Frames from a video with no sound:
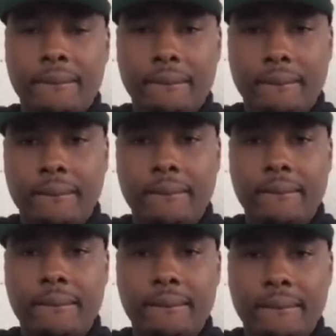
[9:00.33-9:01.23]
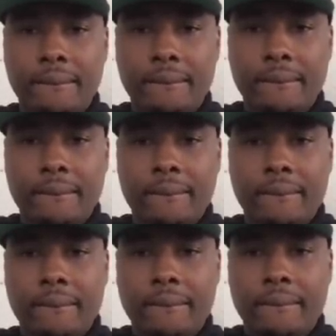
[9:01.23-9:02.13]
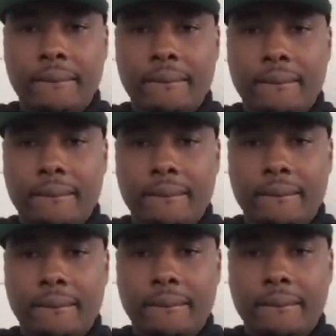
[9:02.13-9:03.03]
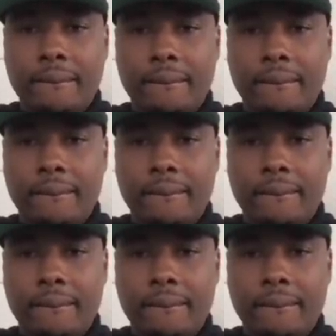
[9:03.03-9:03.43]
No words are spoken by the person on screen.